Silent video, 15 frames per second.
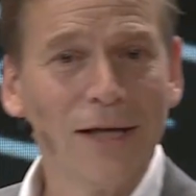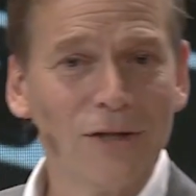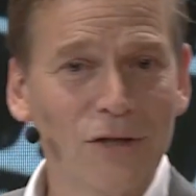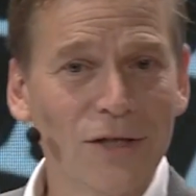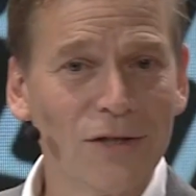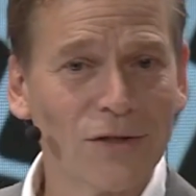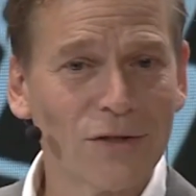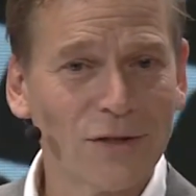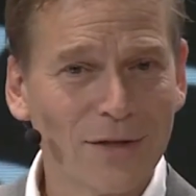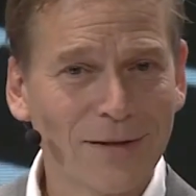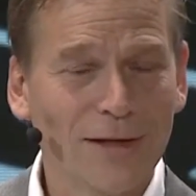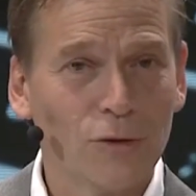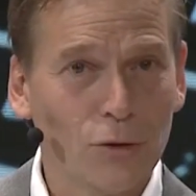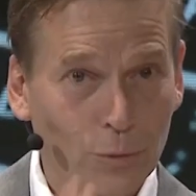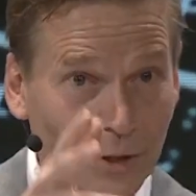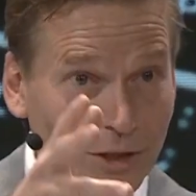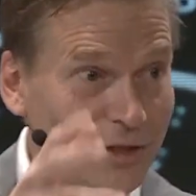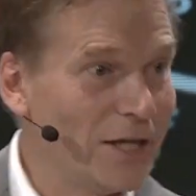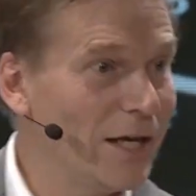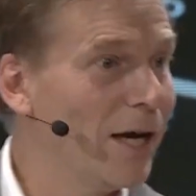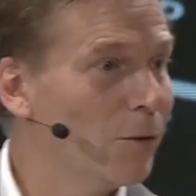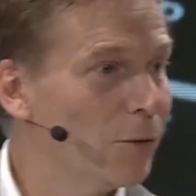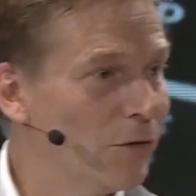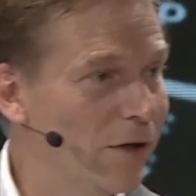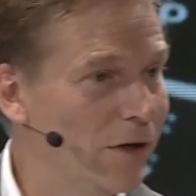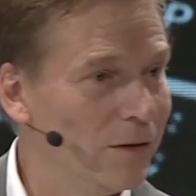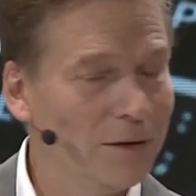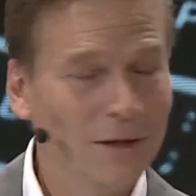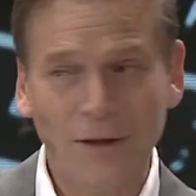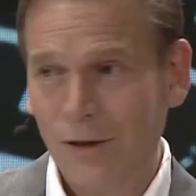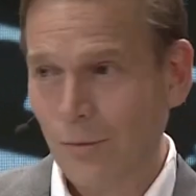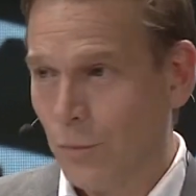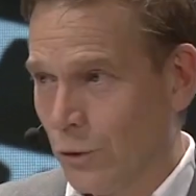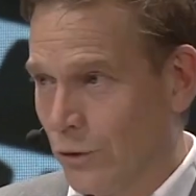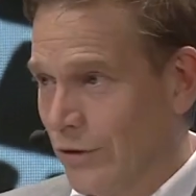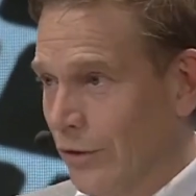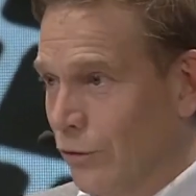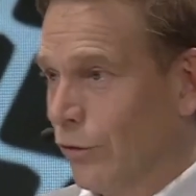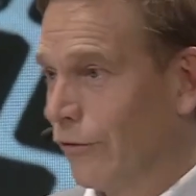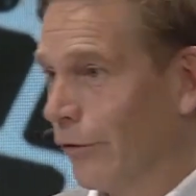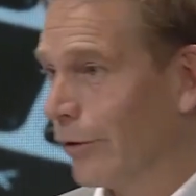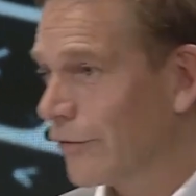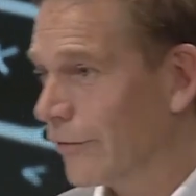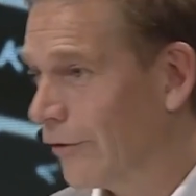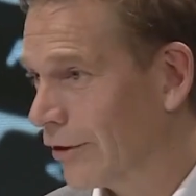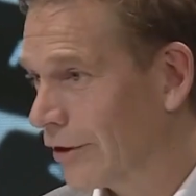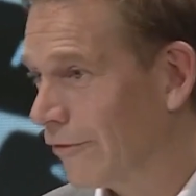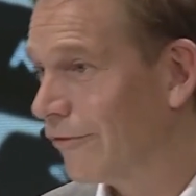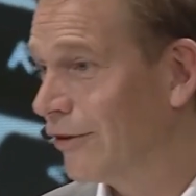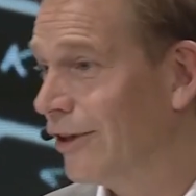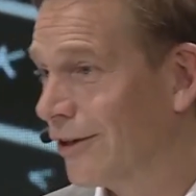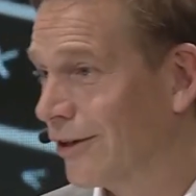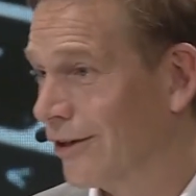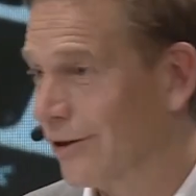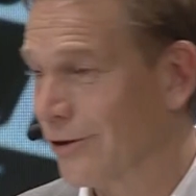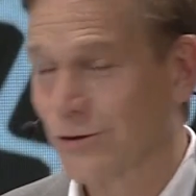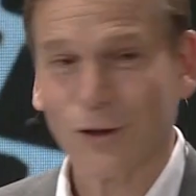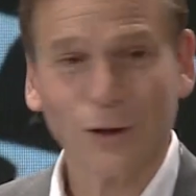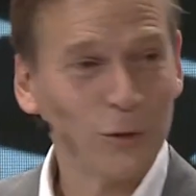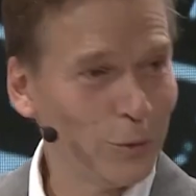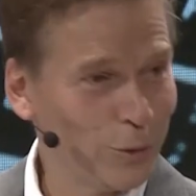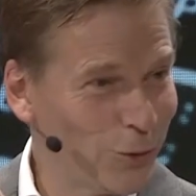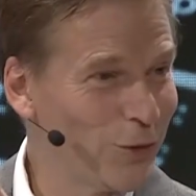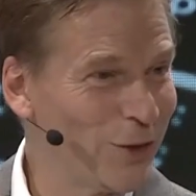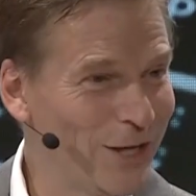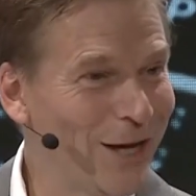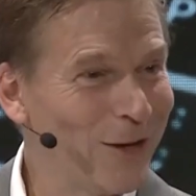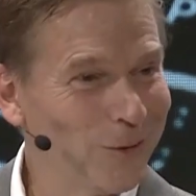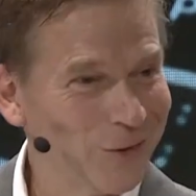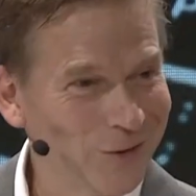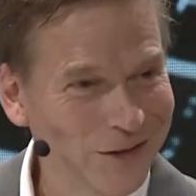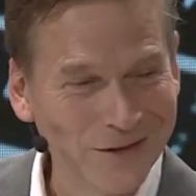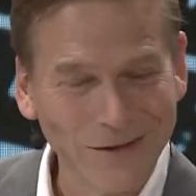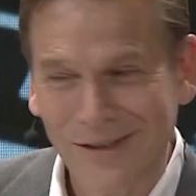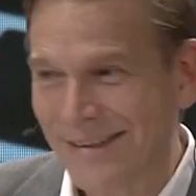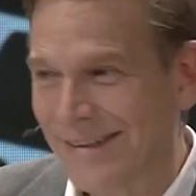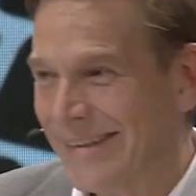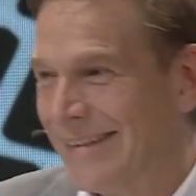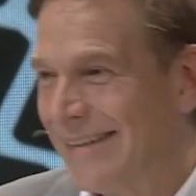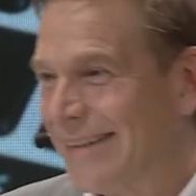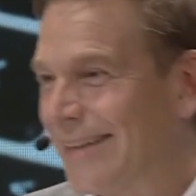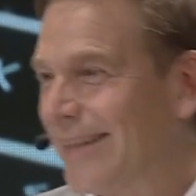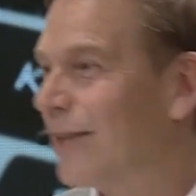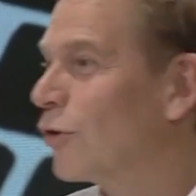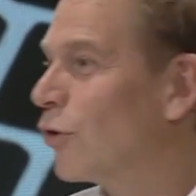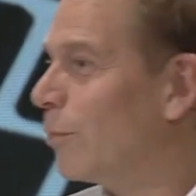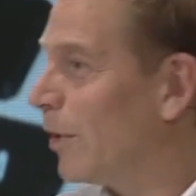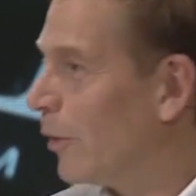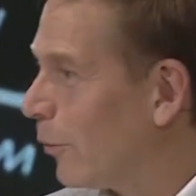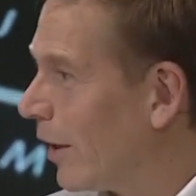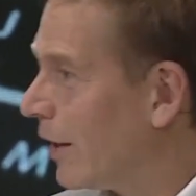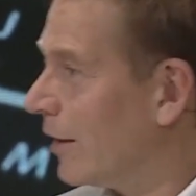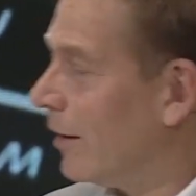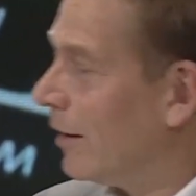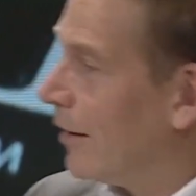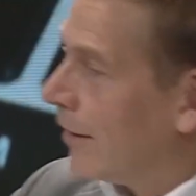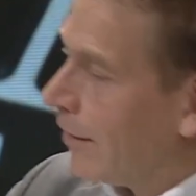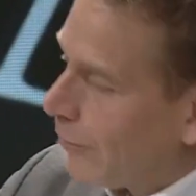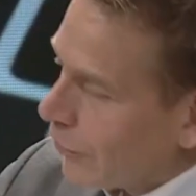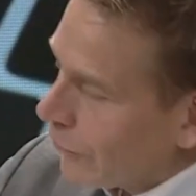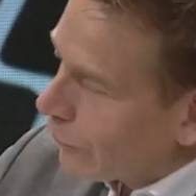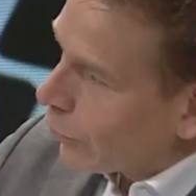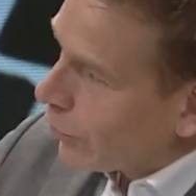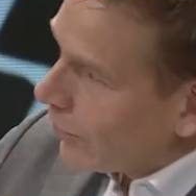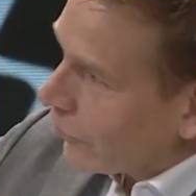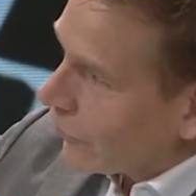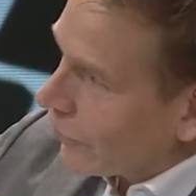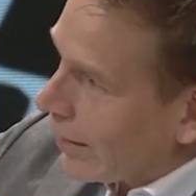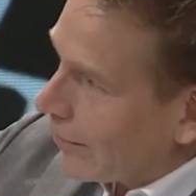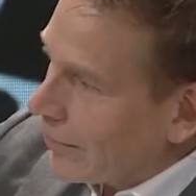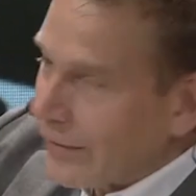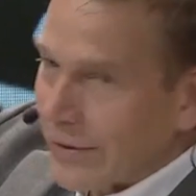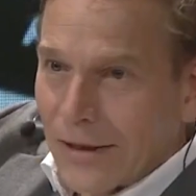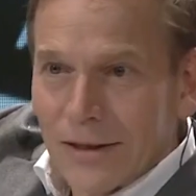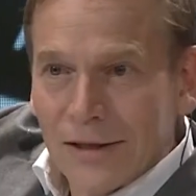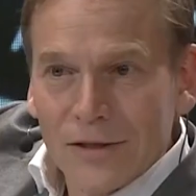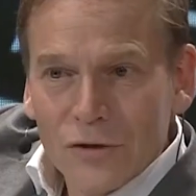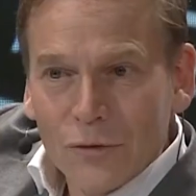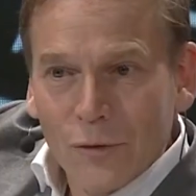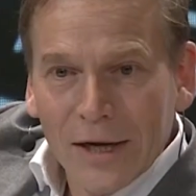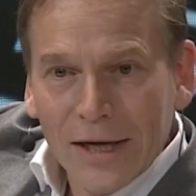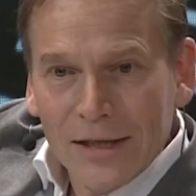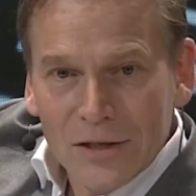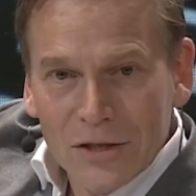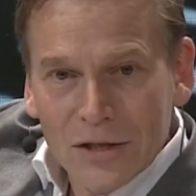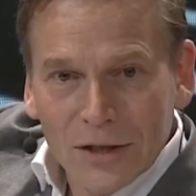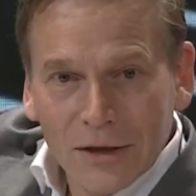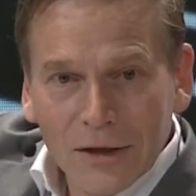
engines that you will see out here, put into Volkswagen vehicles that you also see out here. That could be one performance step in this range